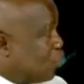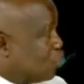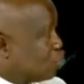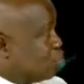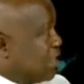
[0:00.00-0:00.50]

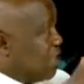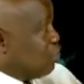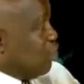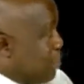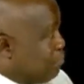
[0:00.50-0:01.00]
to
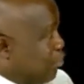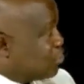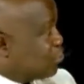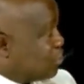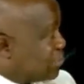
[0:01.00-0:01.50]
then
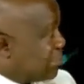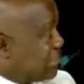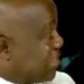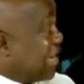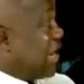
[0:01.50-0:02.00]
impose those
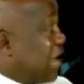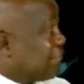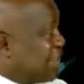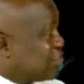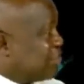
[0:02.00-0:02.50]
things. And
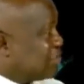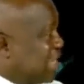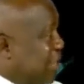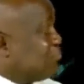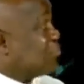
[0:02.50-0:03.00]
after some
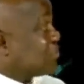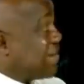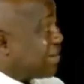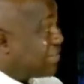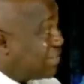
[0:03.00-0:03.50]
time, you
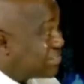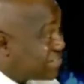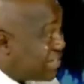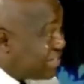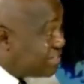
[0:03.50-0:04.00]
start
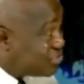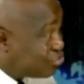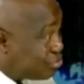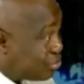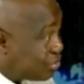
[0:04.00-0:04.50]
saying it's
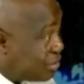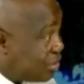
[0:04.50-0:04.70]
true.